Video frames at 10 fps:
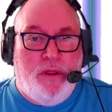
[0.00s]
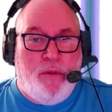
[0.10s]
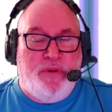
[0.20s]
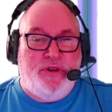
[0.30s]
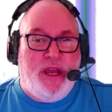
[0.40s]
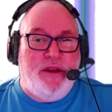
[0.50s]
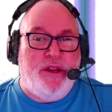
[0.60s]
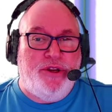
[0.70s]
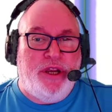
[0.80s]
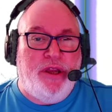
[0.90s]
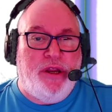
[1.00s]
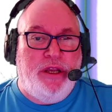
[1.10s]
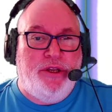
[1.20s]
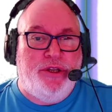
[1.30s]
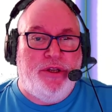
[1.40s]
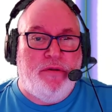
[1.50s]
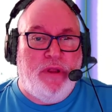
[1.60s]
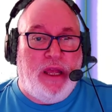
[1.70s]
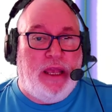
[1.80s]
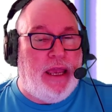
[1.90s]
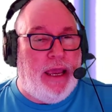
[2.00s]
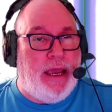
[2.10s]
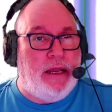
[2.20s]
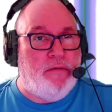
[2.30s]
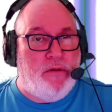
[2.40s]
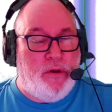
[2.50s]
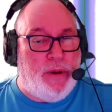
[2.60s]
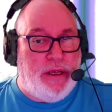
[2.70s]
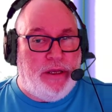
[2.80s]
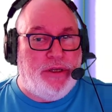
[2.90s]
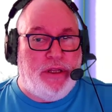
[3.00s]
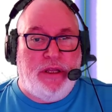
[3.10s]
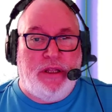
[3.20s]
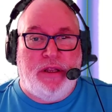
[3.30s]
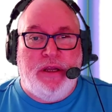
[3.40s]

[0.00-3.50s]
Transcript: The percentage increase, again, quite easy to